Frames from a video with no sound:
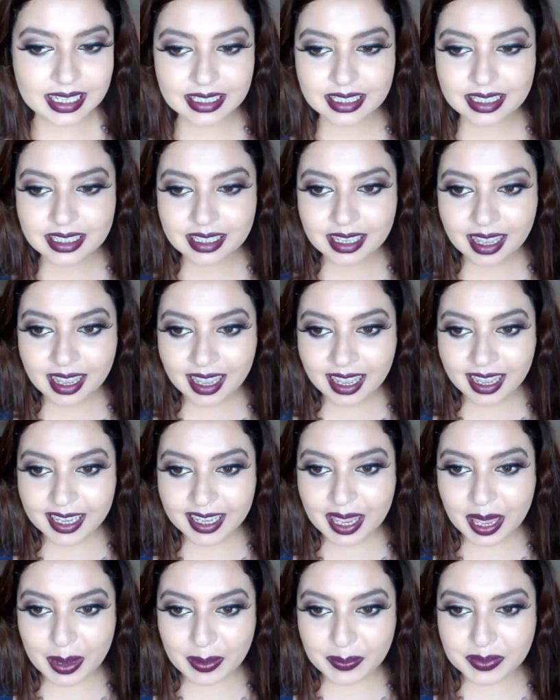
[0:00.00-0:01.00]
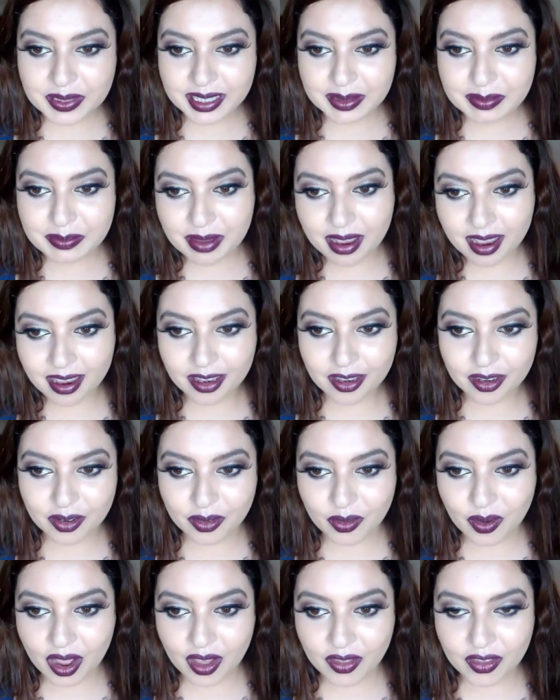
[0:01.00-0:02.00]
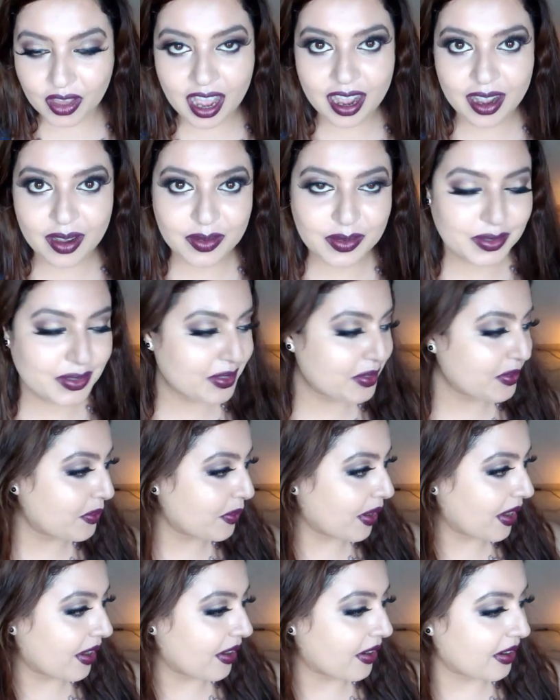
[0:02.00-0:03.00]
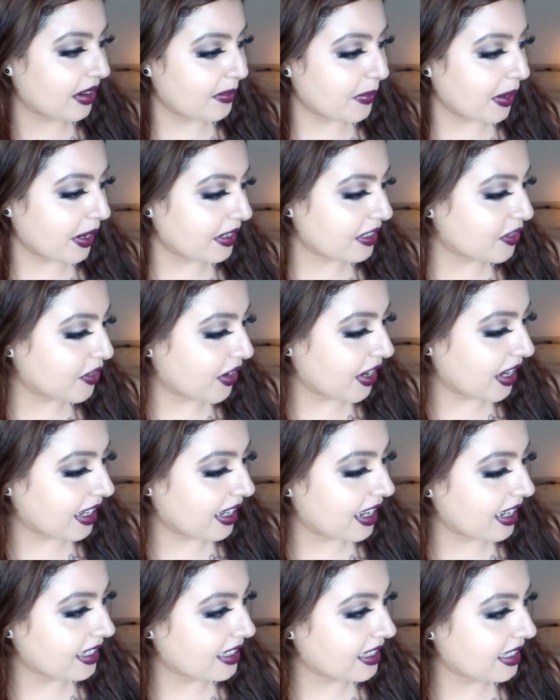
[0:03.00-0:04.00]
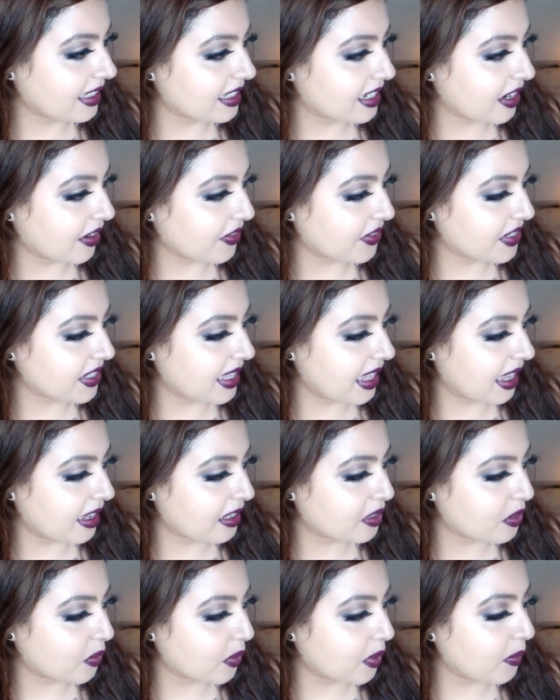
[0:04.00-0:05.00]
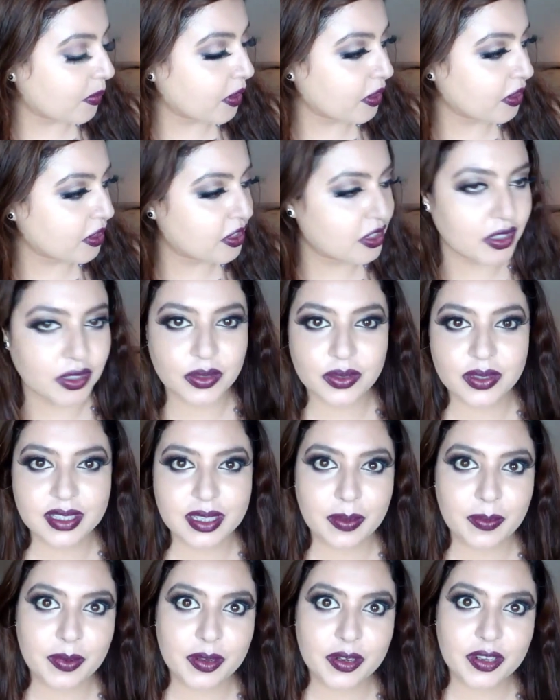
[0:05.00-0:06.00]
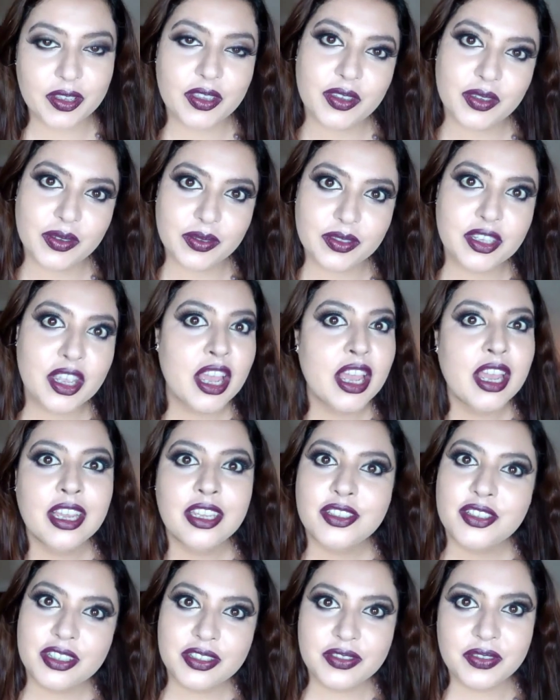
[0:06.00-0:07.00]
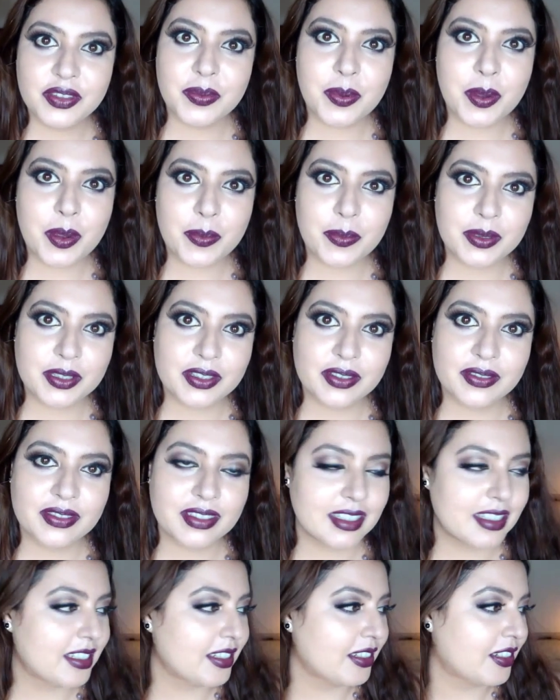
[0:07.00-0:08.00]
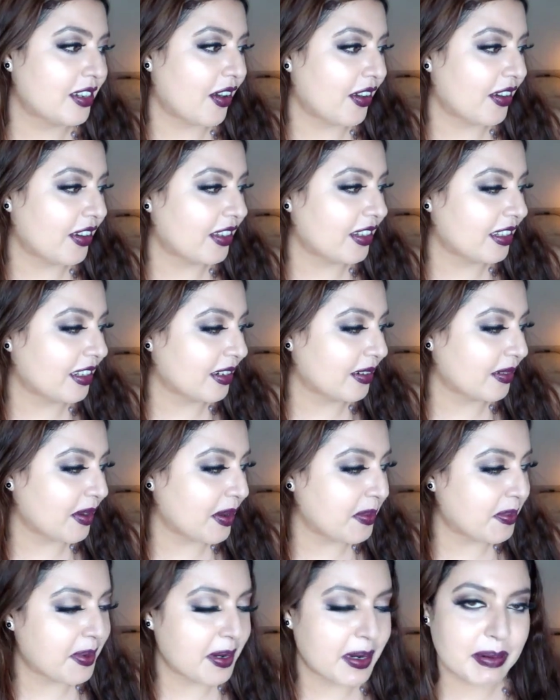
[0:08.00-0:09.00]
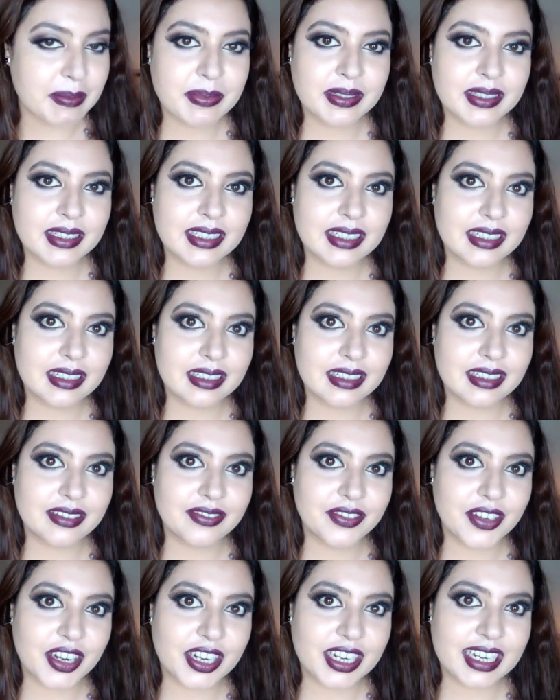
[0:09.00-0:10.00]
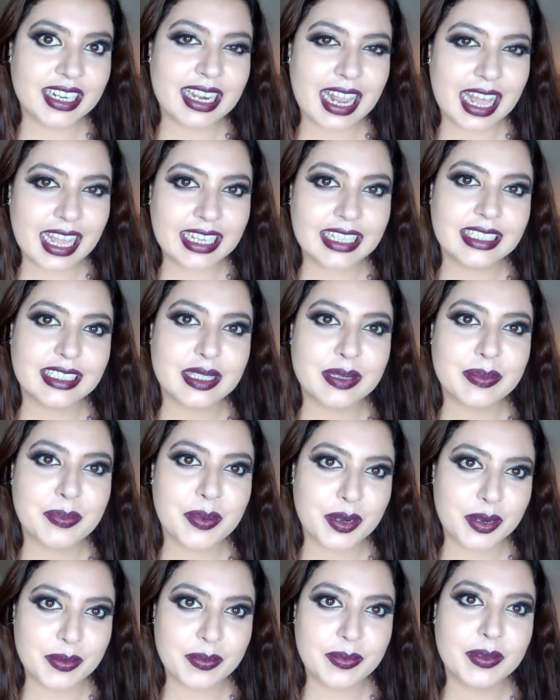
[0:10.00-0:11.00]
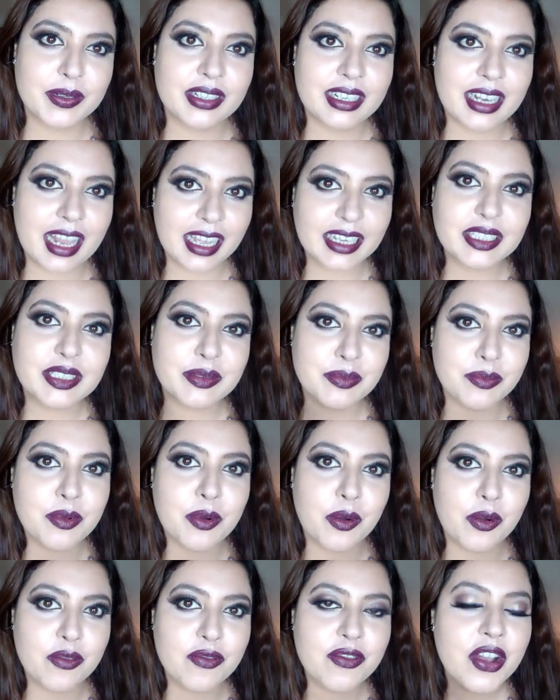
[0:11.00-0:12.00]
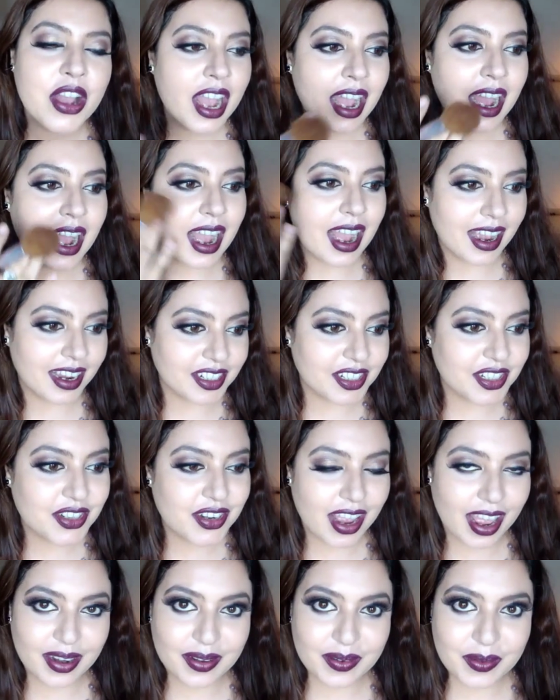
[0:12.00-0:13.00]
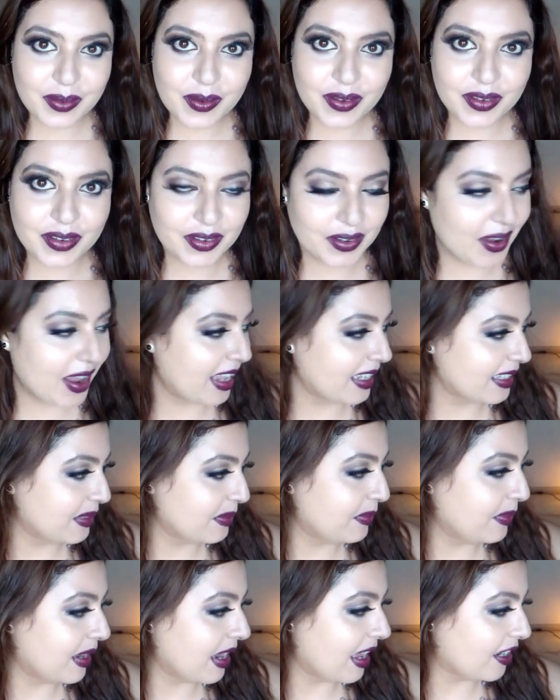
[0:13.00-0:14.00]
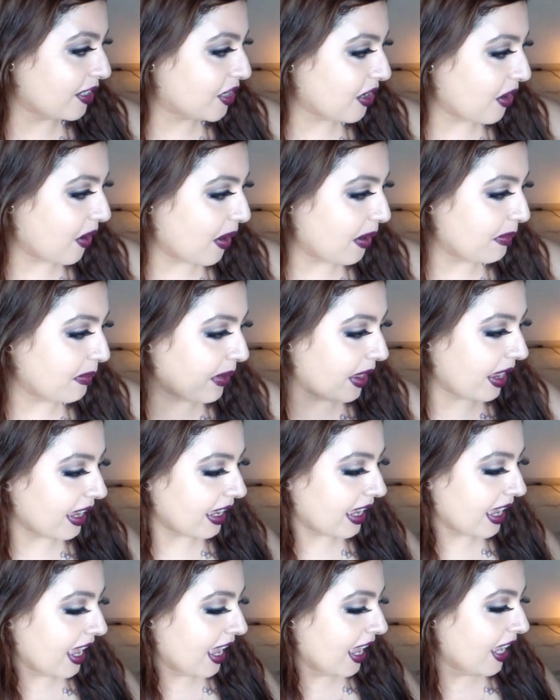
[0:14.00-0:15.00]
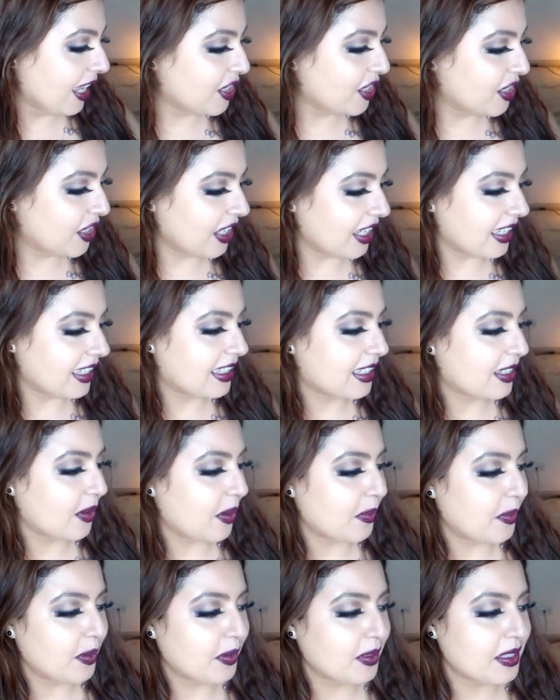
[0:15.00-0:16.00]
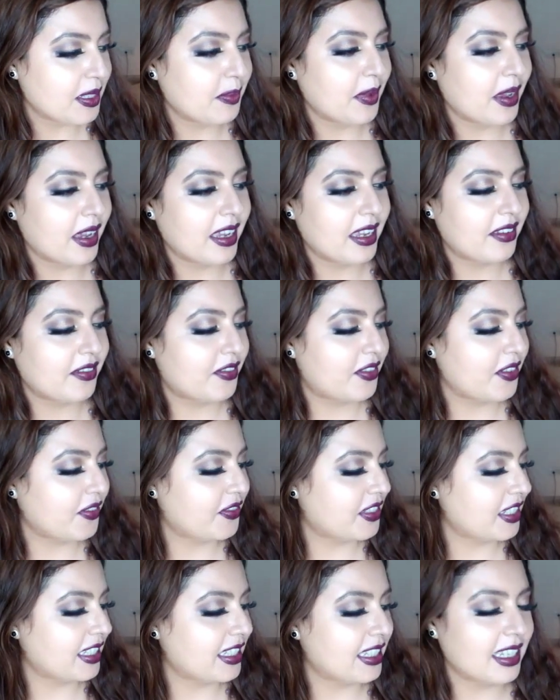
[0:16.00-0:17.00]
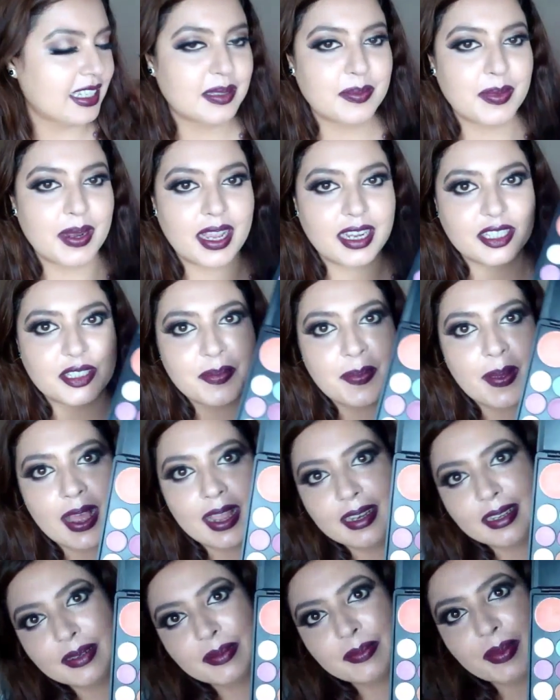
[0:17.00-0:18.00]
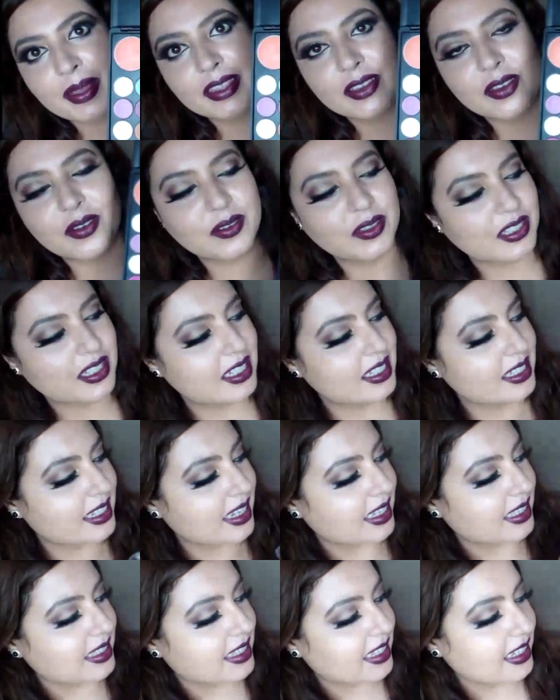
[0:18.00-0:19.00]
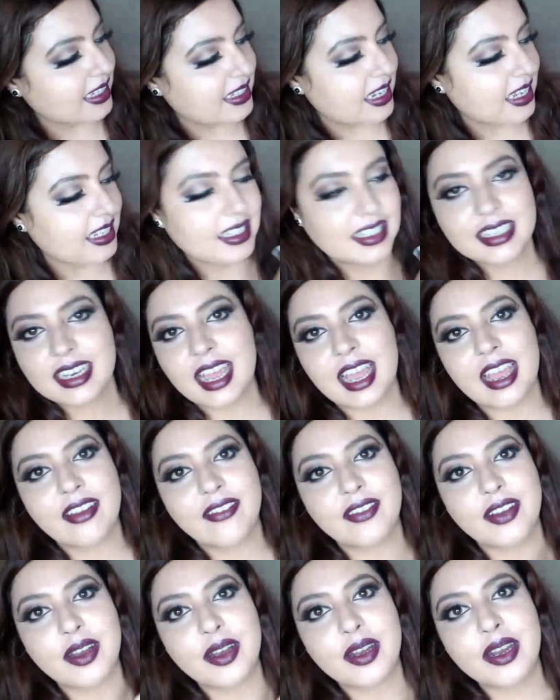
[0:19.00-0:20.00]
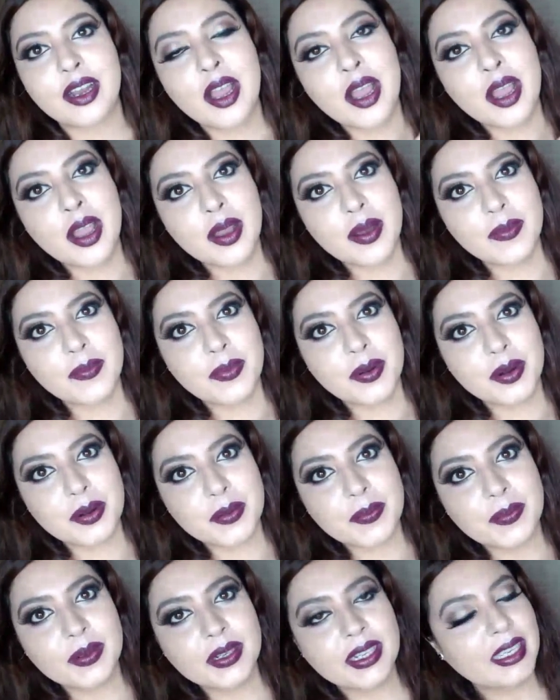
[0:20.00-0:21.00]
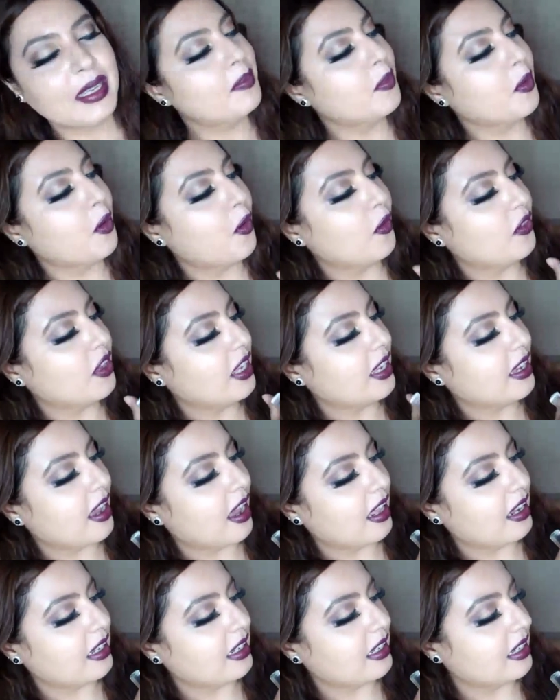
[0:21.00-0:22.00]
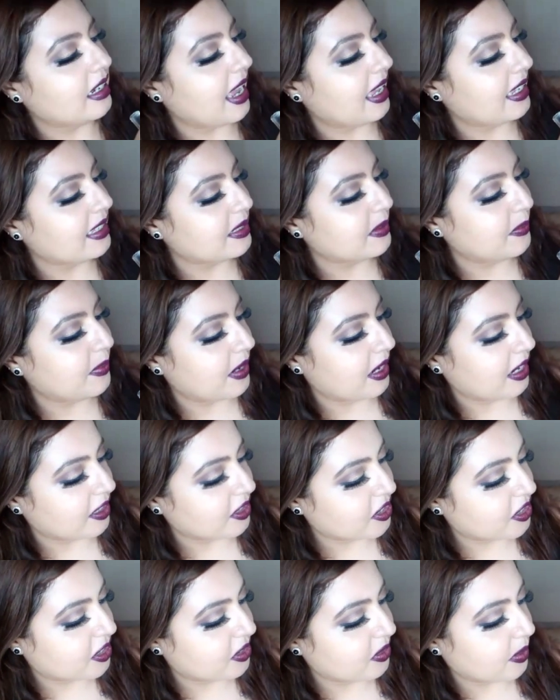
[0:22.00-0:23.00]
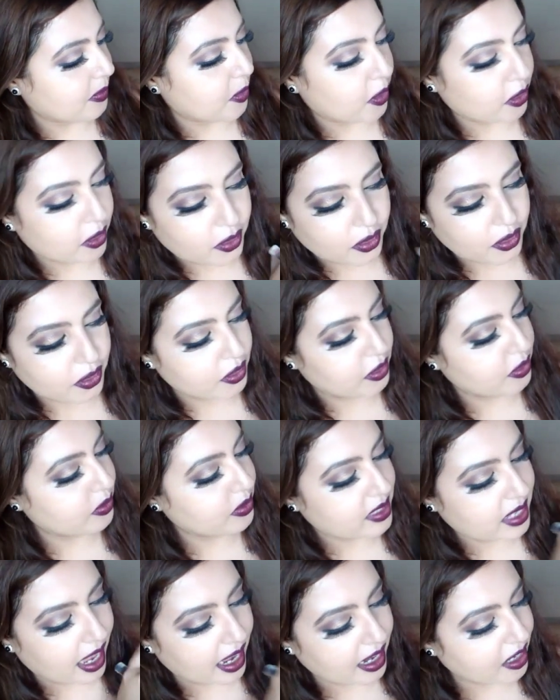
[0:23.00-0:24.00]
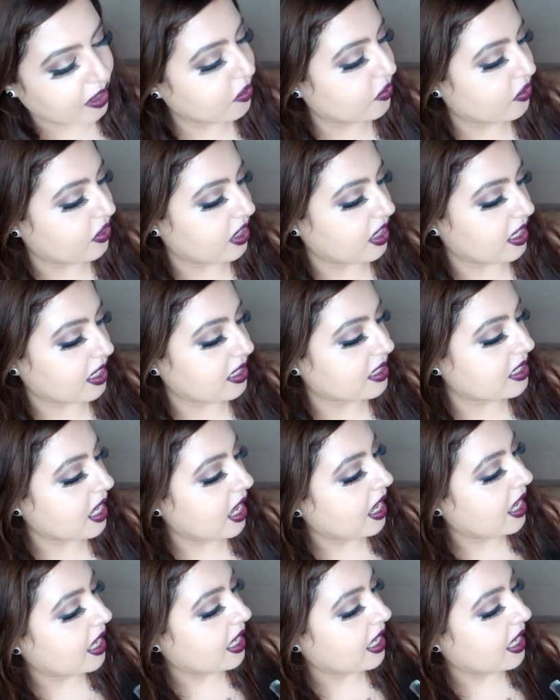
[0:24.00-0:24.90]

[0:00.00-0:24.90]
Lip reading: It's kept in my other house where my train case and stuff is there. So what I'm going to do is I'm going to use, just for the purpose of this tutorial, a purple, very light purple, light mauve eyeshadow, as a blush on my cheeks. So I'm using my 56 blush palette by the Coastal Scents, and it doesn't have a purpley mauvey color as a blush, so I'm not going to use any of these.